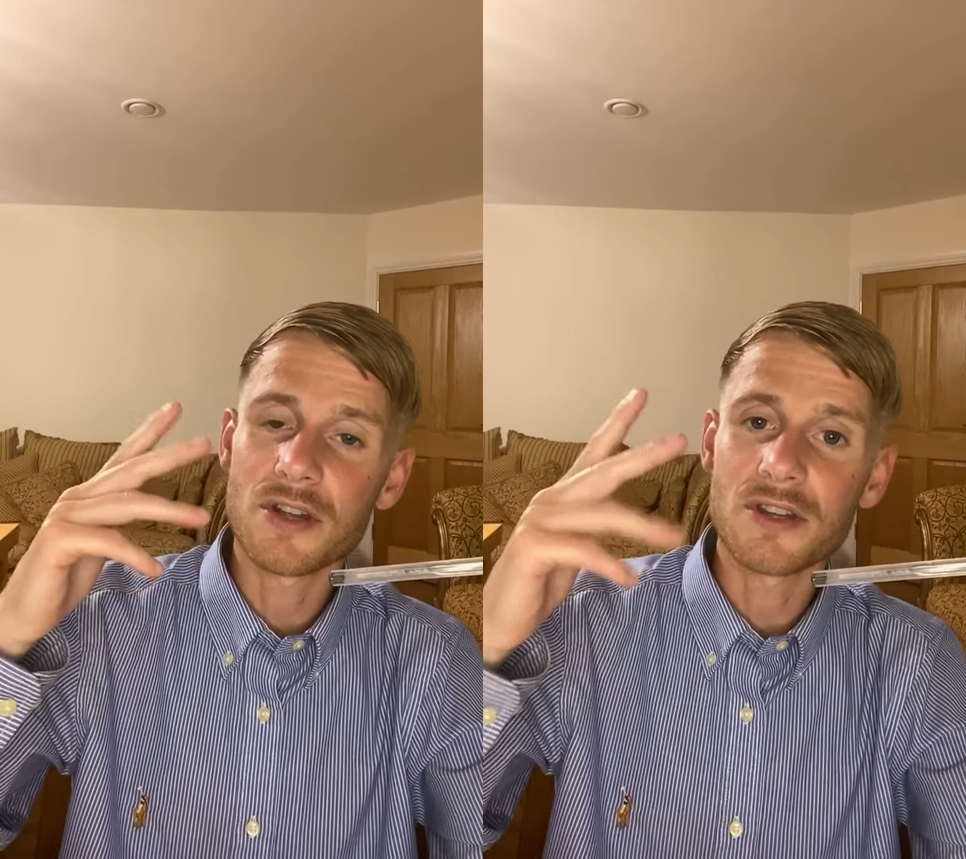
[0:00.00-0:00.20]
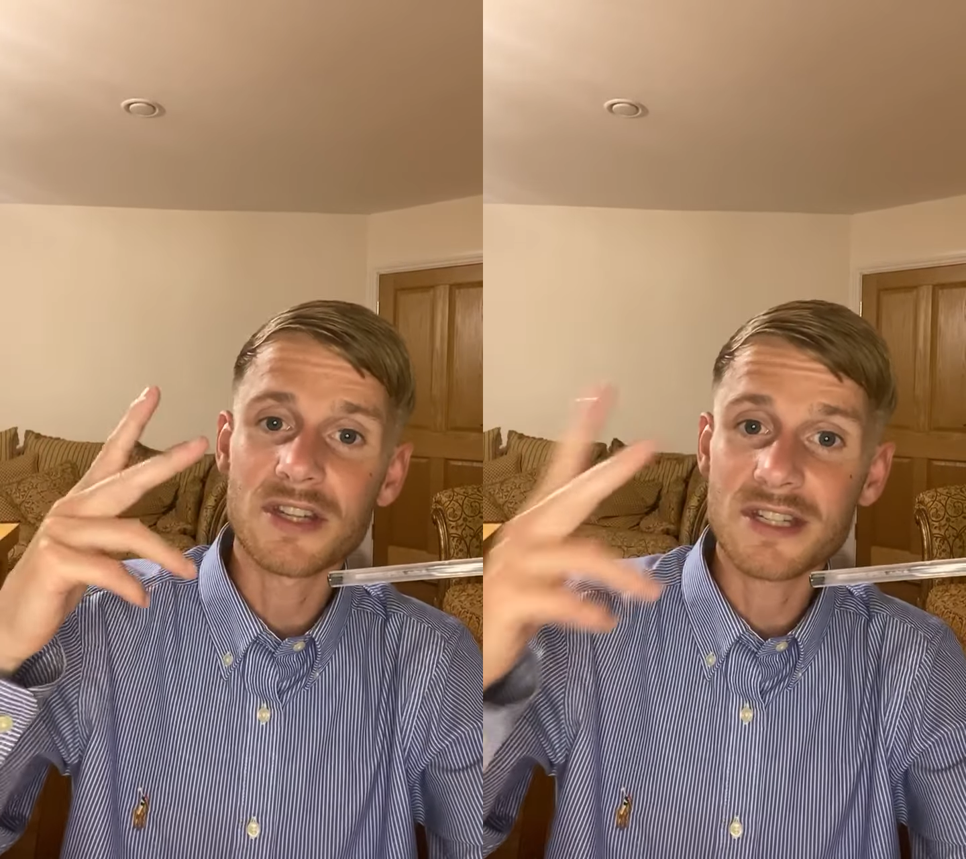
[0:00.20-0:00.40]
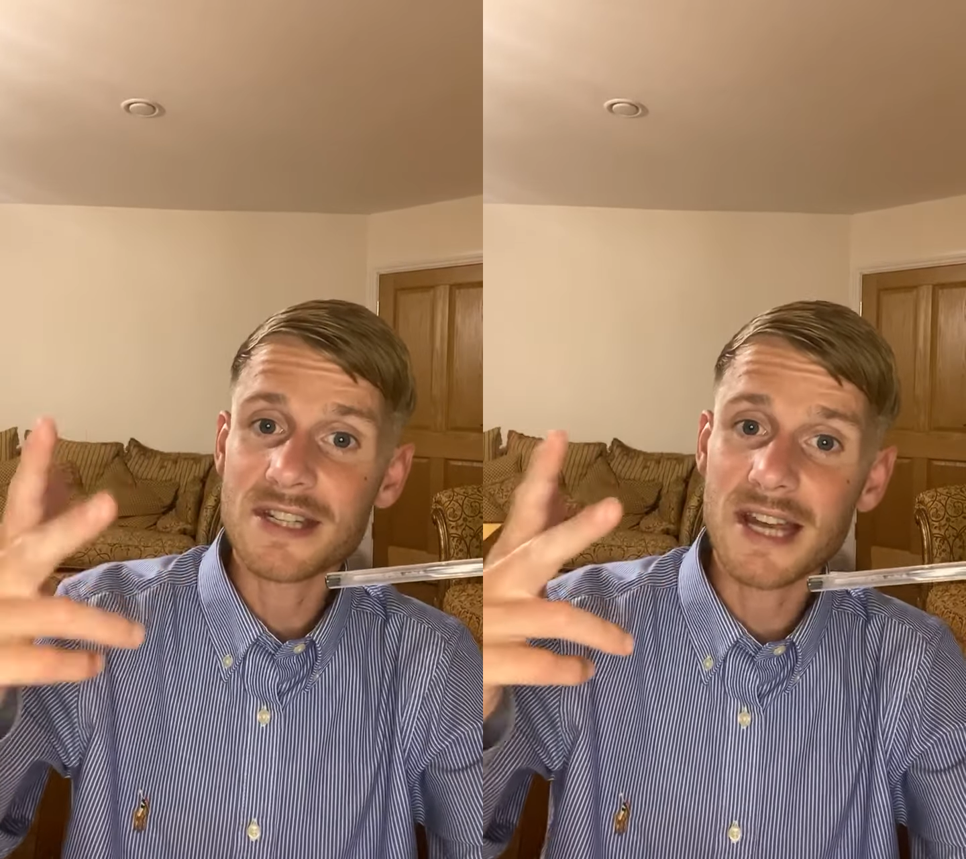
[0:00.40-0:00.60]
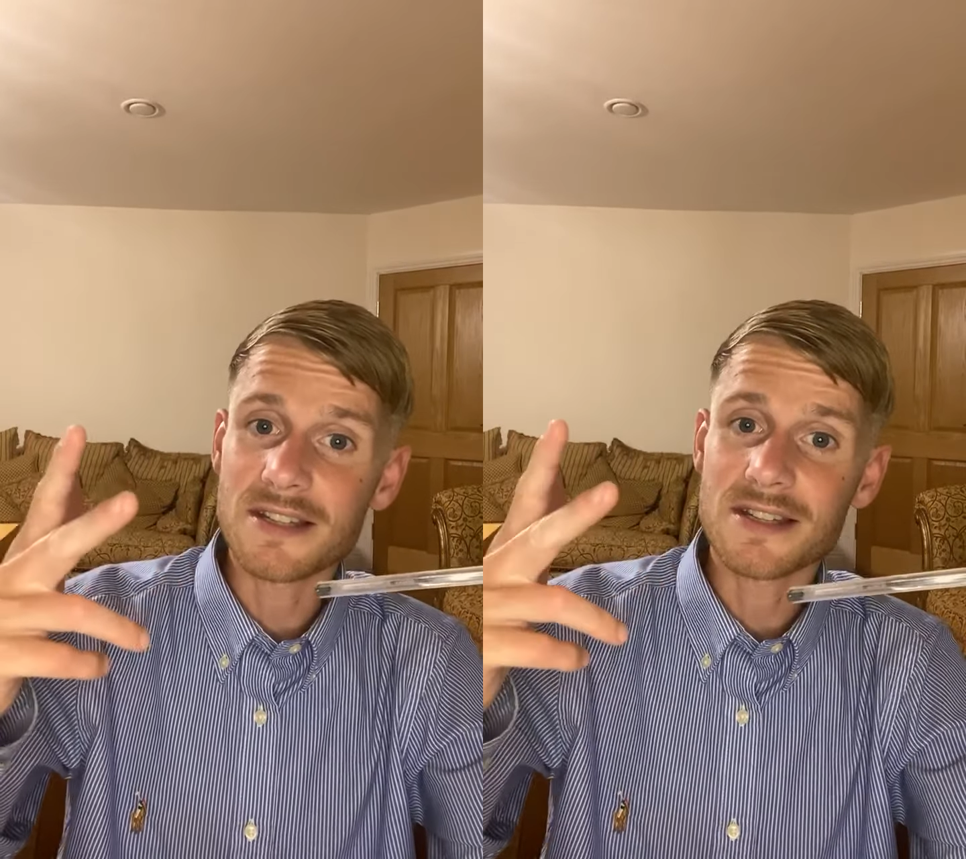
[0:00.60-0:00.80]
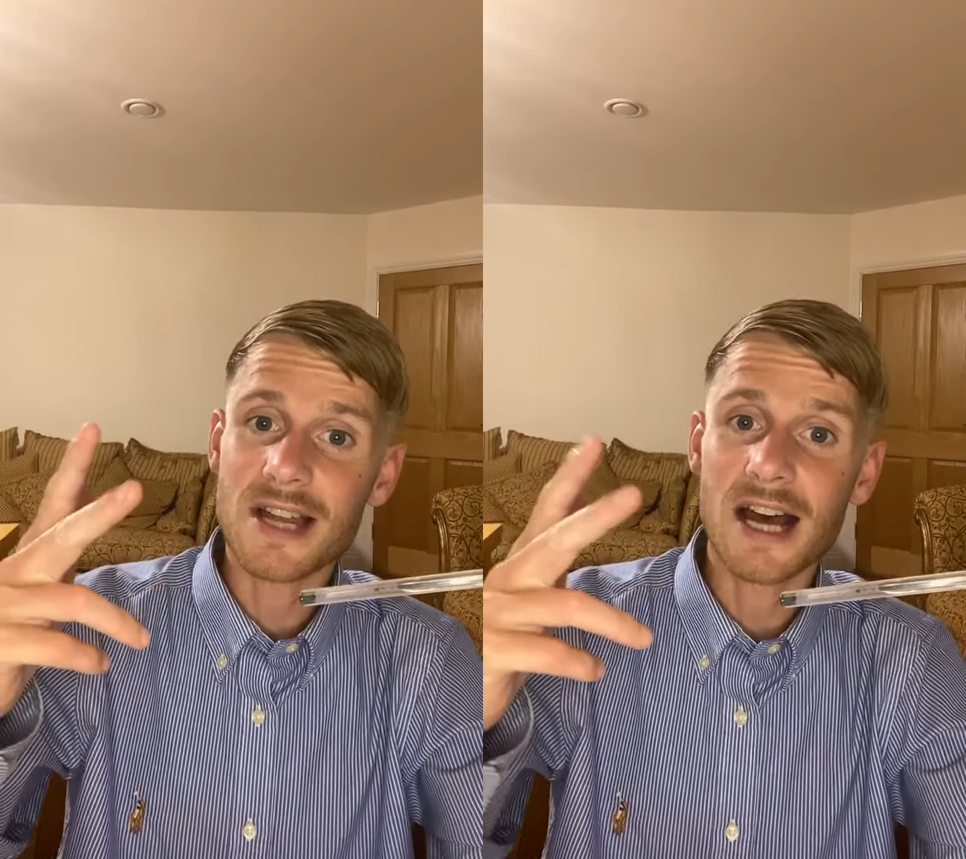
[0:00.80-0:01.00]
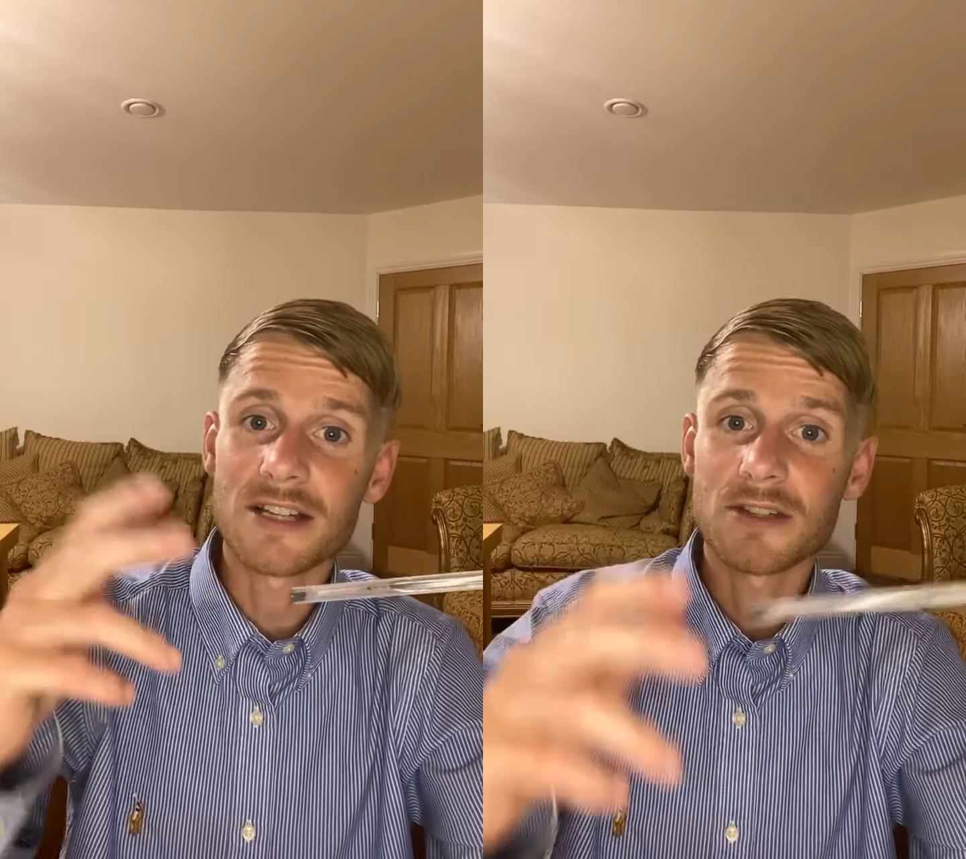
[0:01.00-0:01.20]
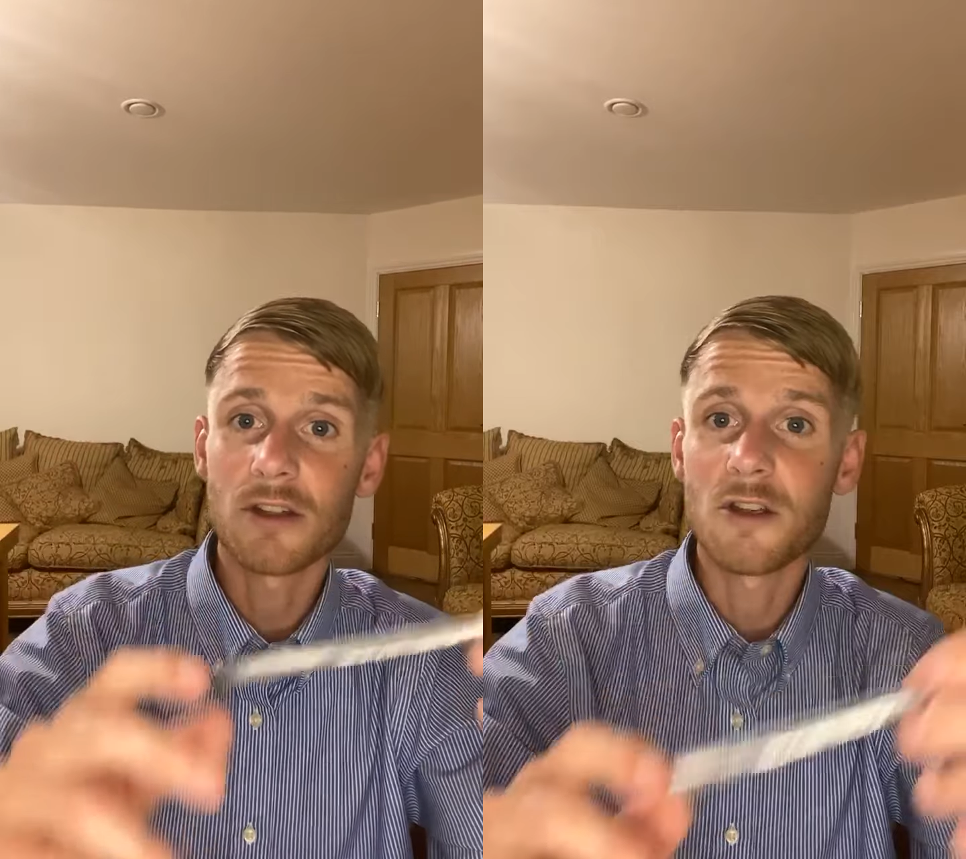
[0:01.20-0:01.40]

and insecticides on